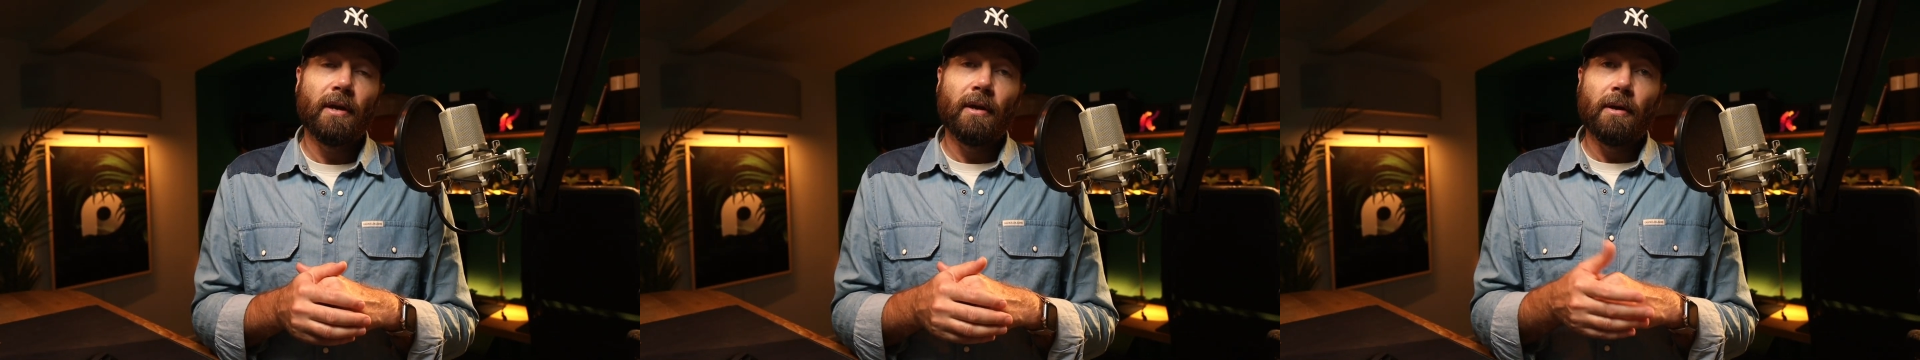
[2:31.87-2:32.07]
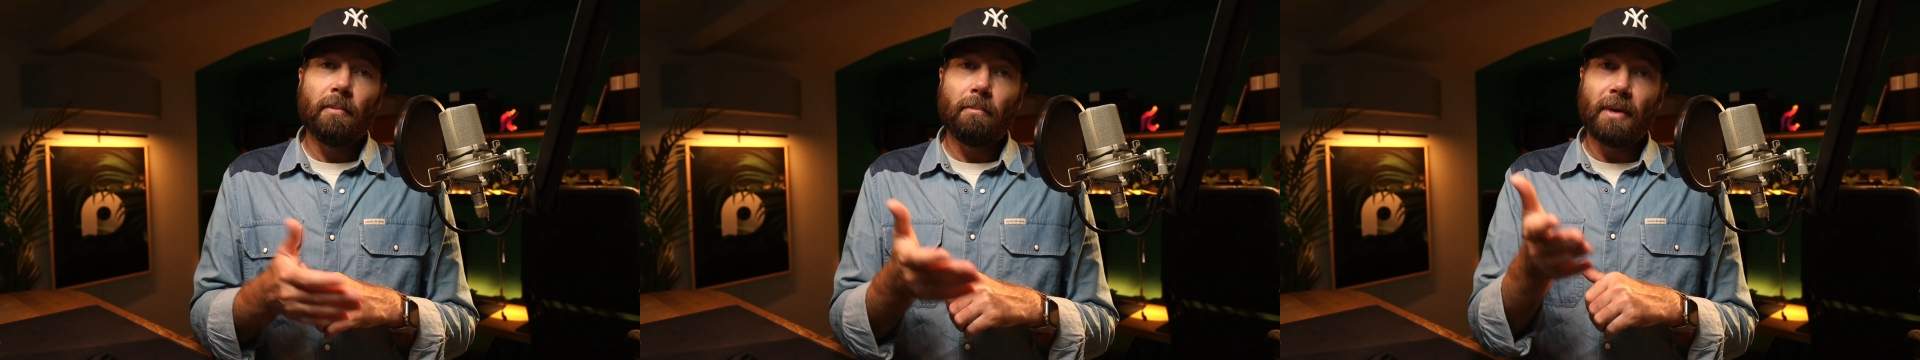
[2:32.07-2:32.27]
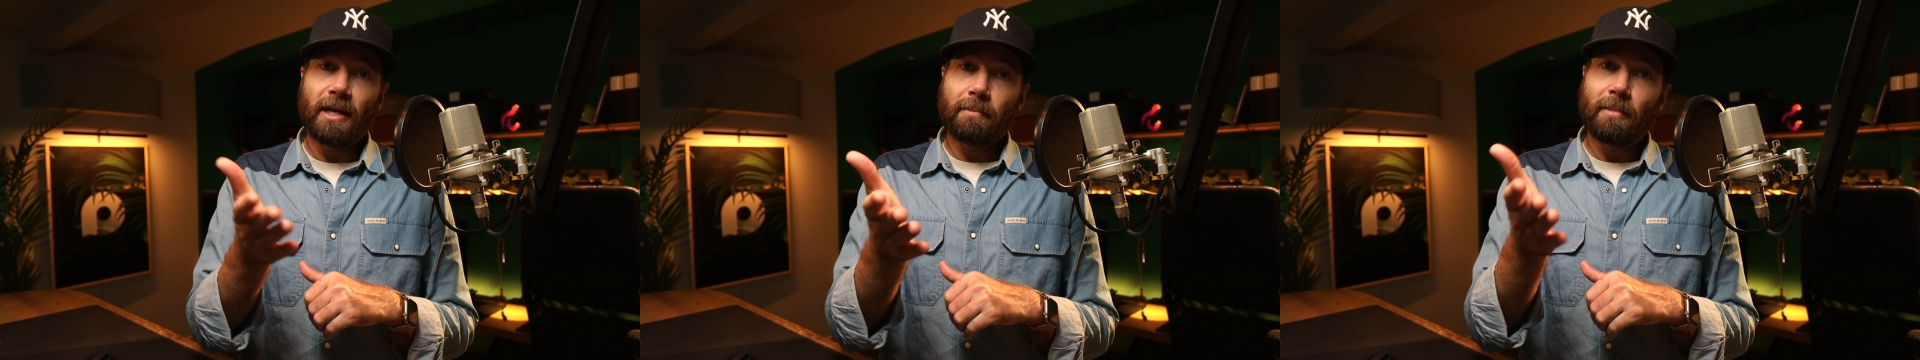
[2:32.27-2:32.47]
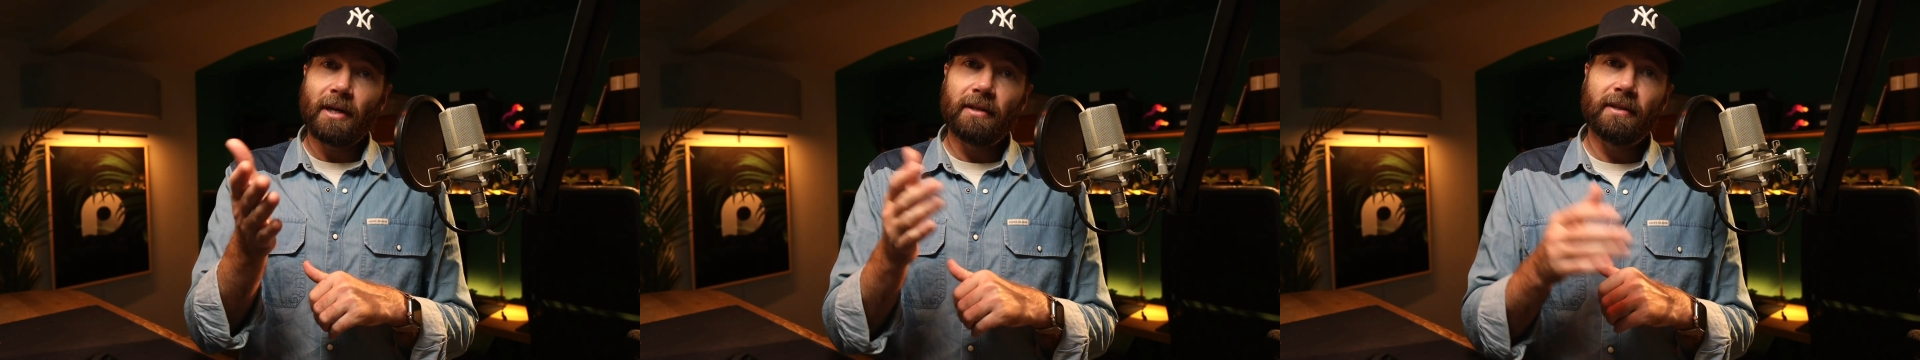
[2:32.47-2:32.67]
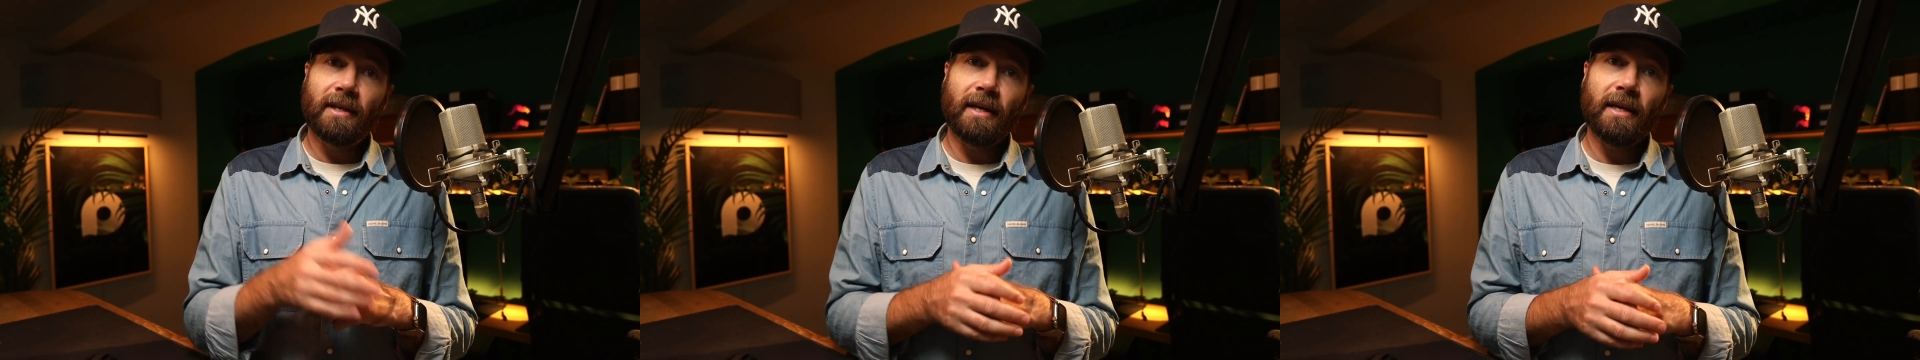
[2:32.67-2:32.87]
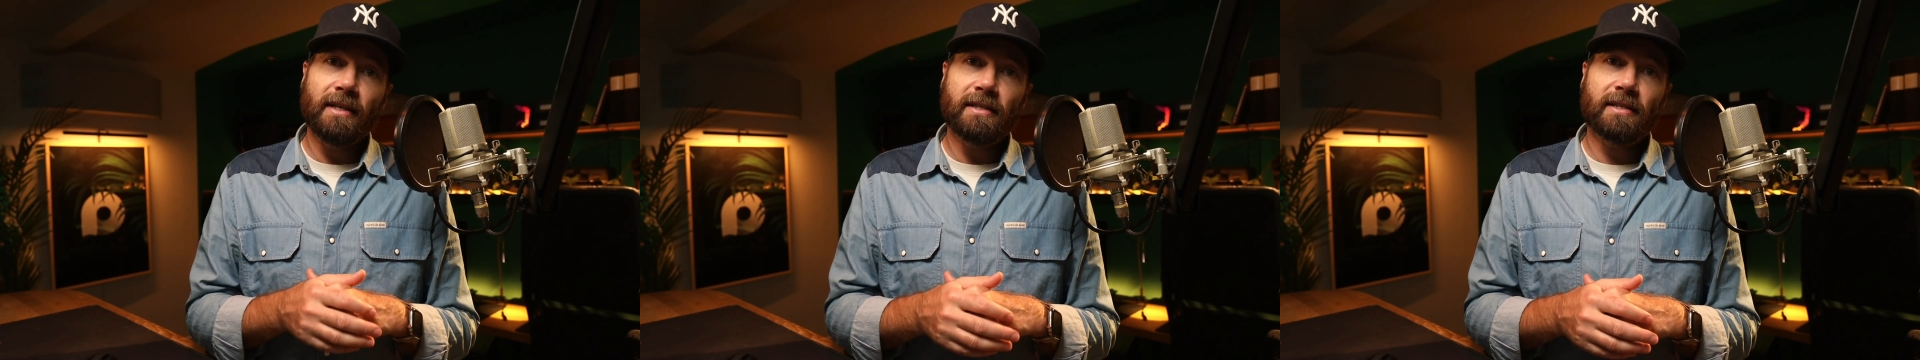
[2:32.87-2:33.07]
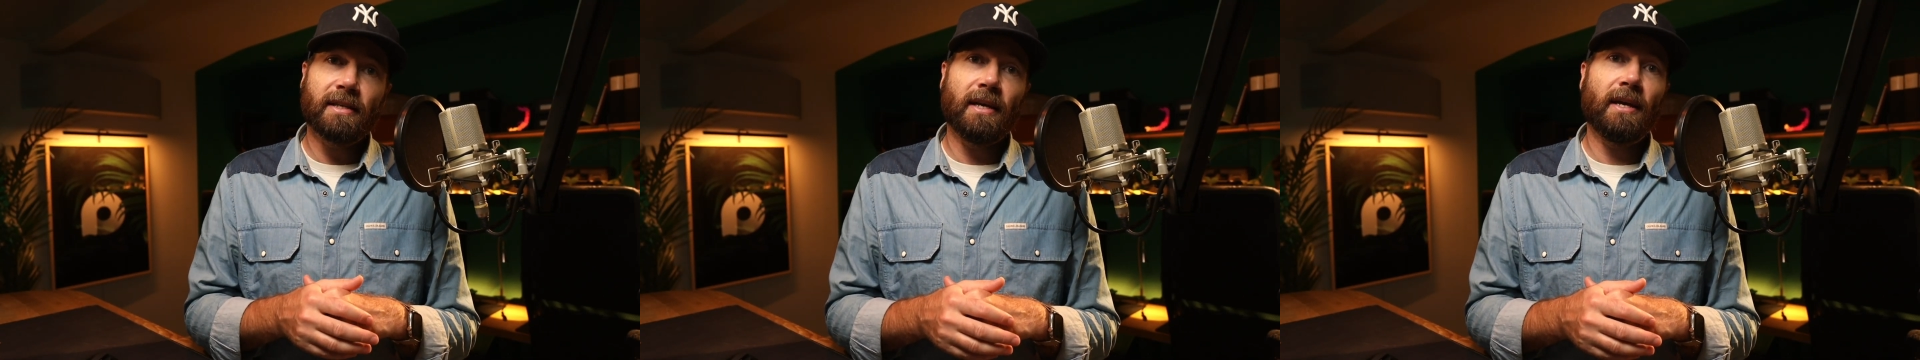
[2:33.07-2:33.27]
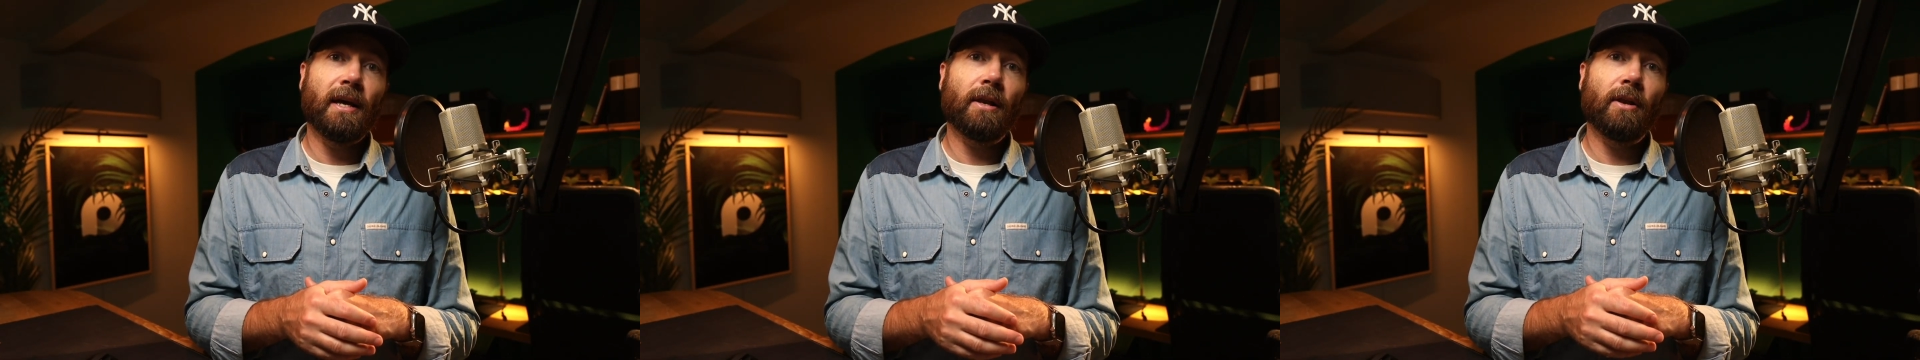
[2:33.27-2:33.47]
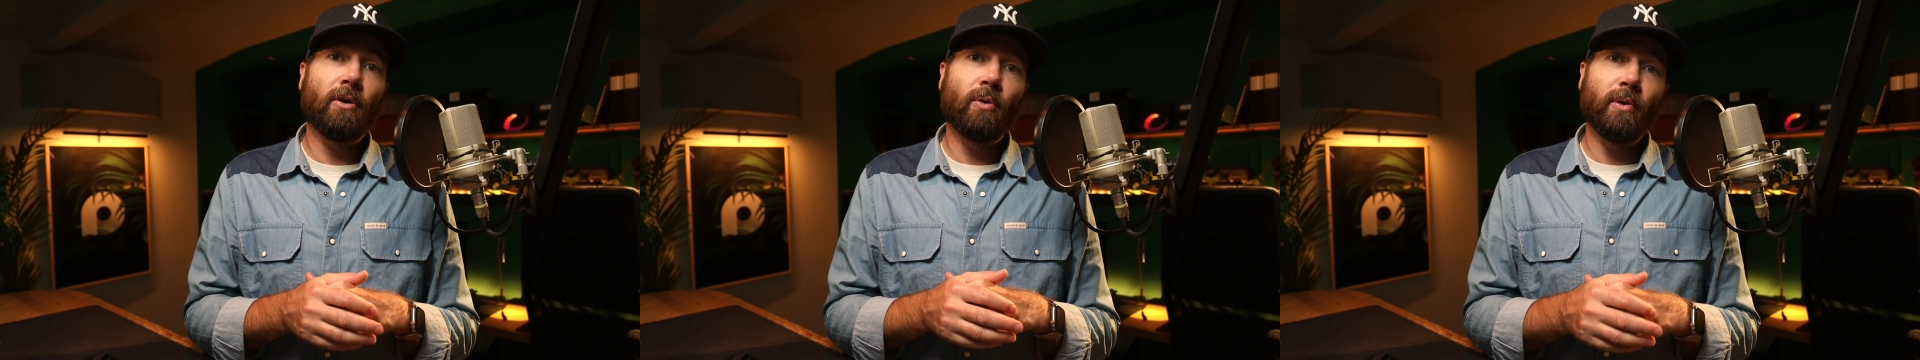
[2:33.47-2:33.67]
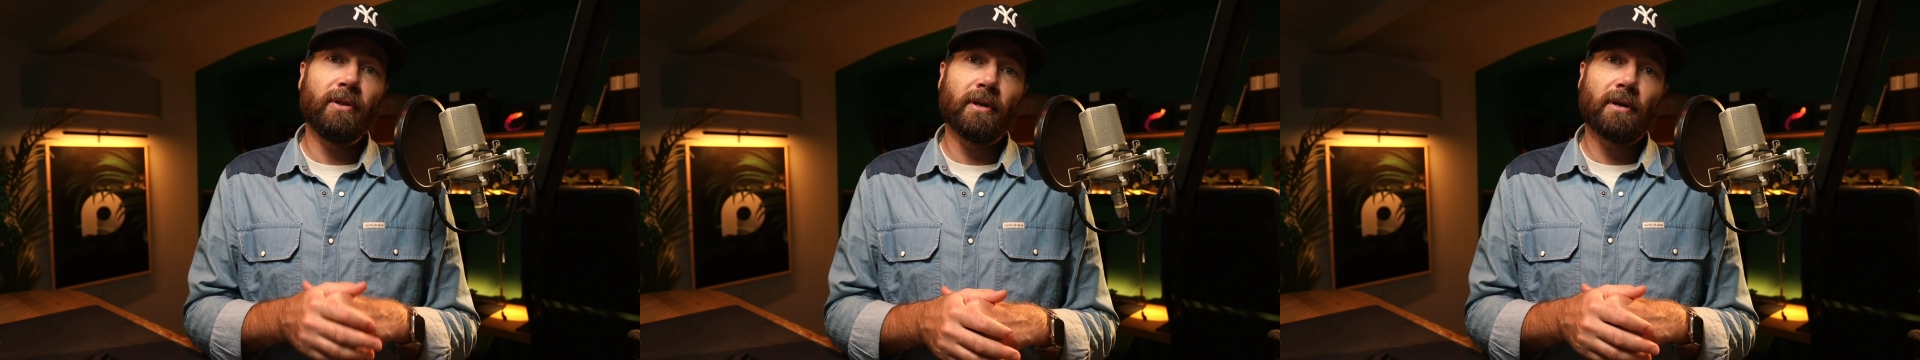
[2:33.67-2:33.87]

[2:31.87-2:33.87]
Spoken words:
Make my day, say hello in the